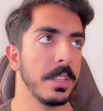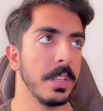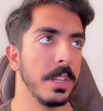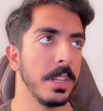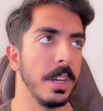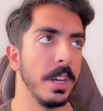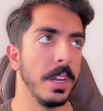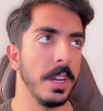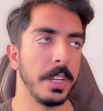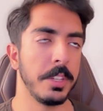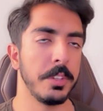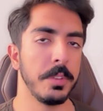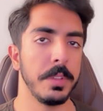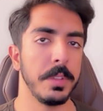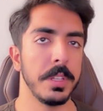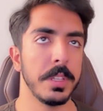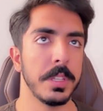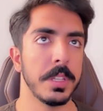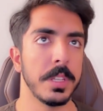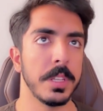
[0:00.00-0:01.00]
Actually,
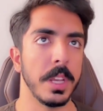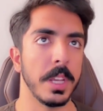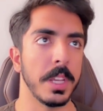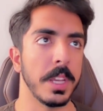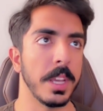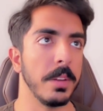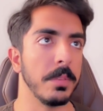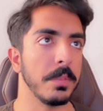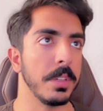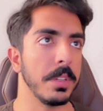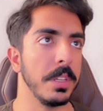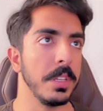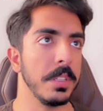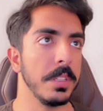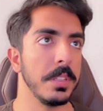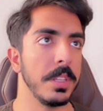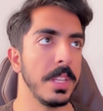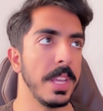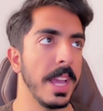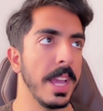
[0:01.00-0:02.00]
this account
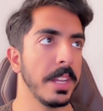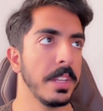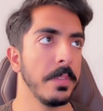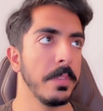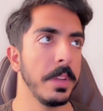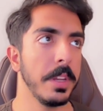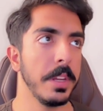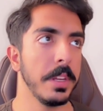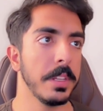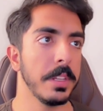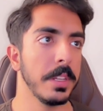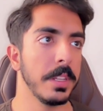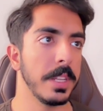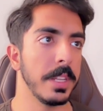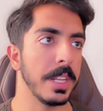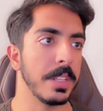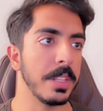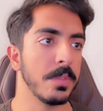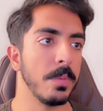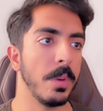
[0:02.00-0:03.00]
is deactivated.
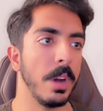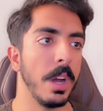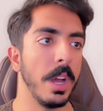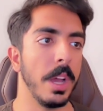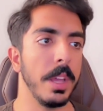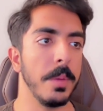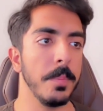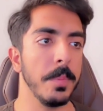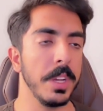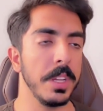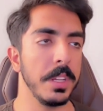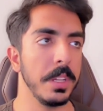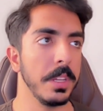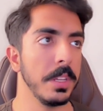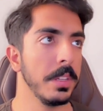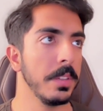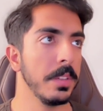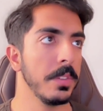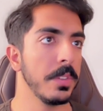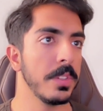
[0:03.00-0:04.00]
That's why my
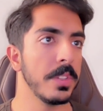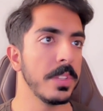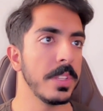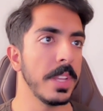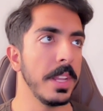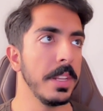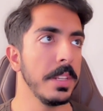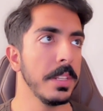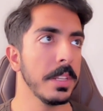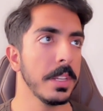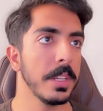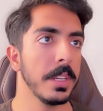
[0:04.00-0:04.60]
send